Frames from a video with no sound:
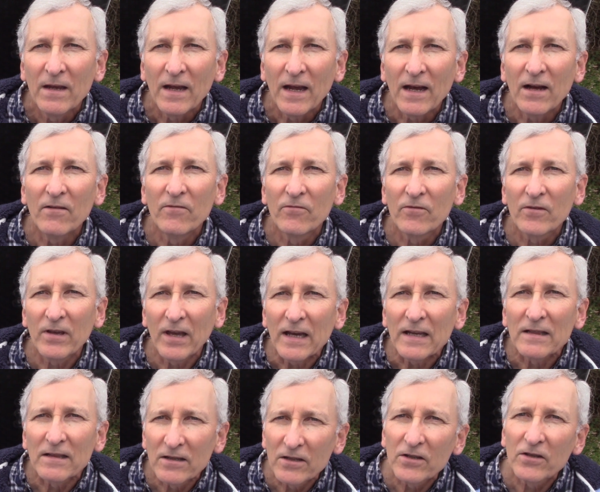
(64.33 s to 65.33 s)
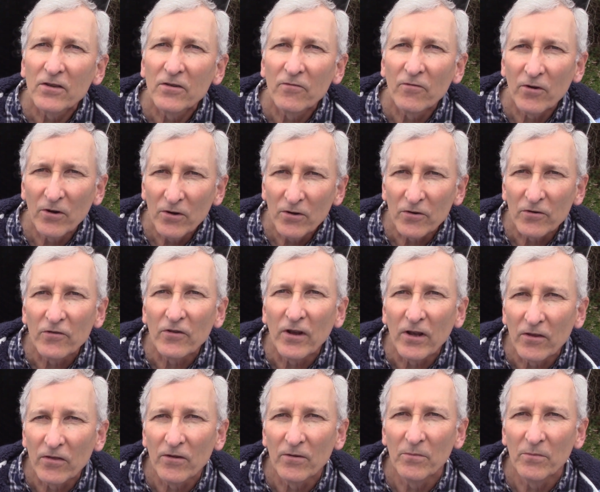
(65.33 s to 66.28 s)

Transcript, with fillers: have catalytic converters on